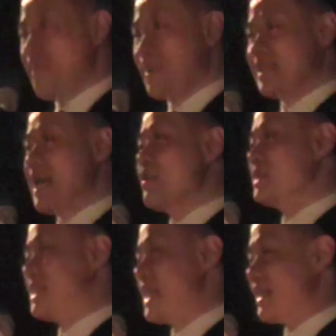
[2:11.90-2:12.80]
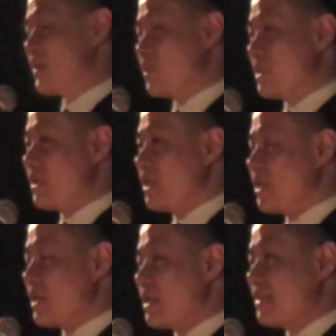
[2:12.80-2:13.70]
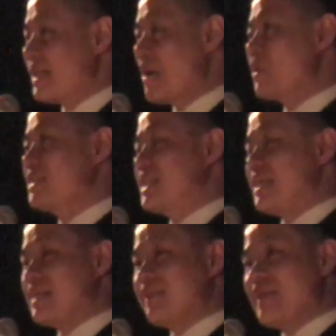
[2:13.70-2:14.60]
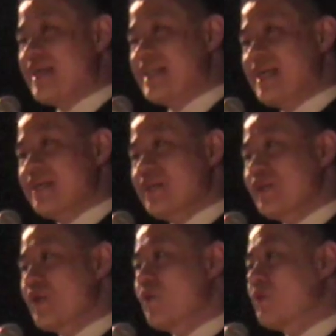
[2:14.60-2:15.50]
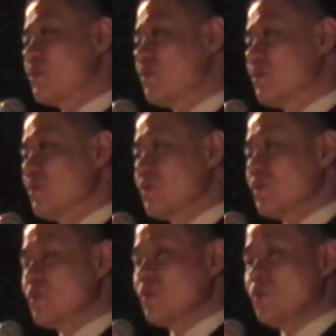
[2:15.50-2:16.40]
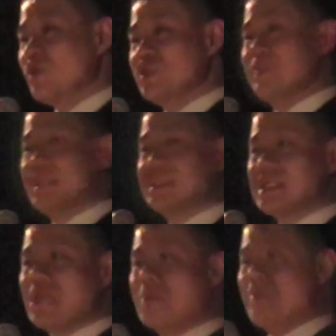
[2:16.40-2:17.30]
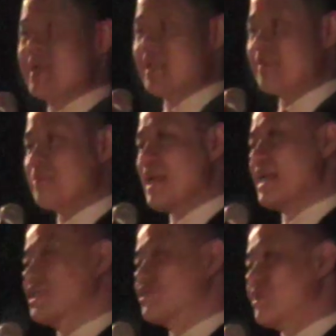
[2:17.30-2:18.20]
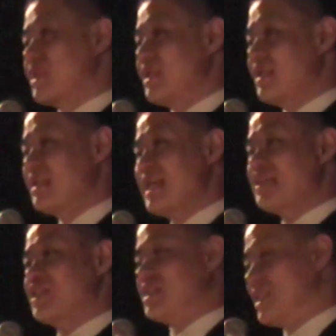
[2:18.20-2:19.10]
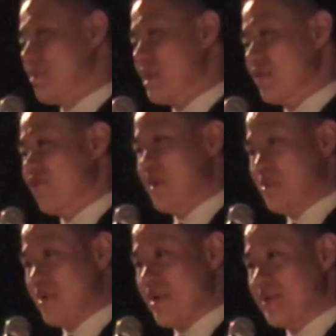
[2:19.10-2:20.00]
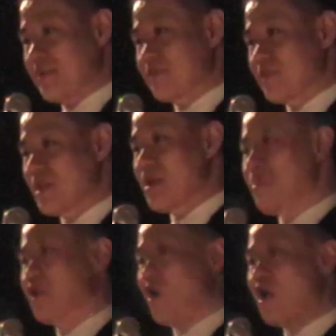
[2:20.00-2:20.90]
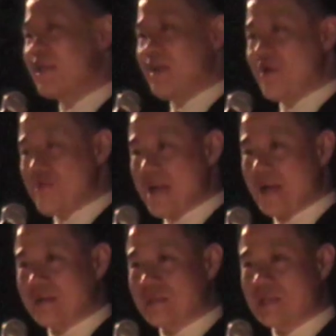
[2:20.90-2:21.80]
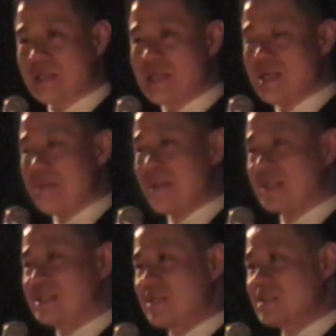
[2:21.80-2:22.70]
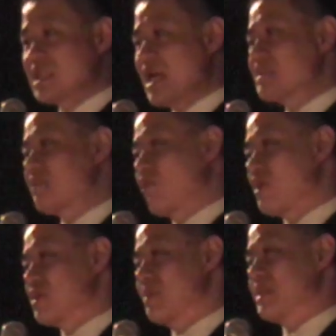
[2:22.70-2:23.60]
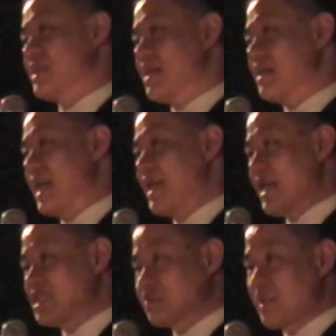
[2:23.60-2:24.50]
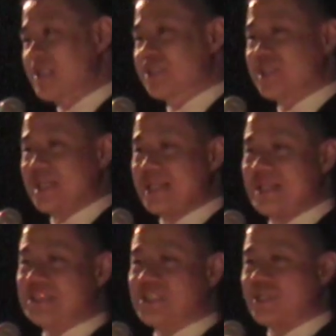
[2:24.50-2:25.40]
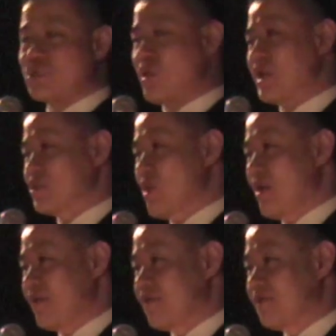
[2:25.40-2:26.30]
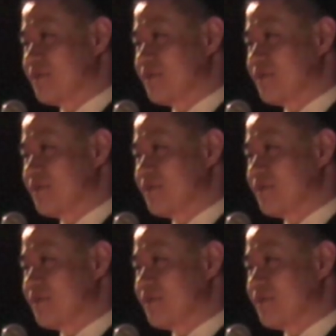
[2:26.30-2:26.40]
But notwithstanding the fact that, you know, we should be celebrating Black history not just in the month of February, but all year round, because there's lots of work to be done, and especially in this year, 2012.